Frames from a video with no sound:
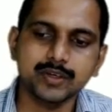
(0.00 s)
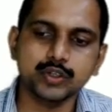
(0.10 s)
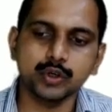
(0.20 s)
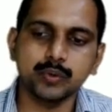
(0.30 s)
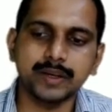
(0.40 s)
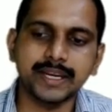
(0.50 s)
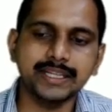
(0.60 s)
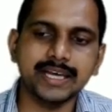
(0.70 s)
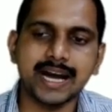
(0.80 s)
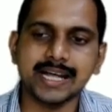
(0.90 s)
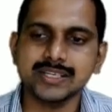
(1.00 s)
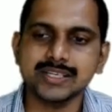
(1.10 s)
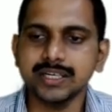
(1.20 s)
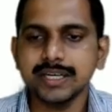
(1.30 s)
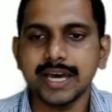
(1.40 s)
So you will get the
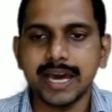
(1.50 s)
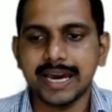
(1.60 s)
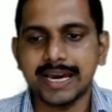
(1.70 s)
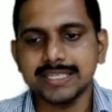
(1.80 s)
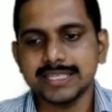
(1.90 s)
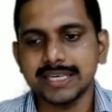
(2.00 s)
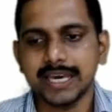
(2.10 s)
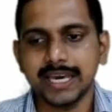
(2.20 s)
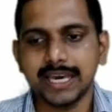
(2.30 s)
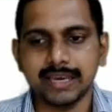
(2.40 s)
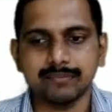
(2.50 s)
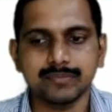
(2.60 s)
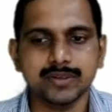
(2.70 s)
answer as A.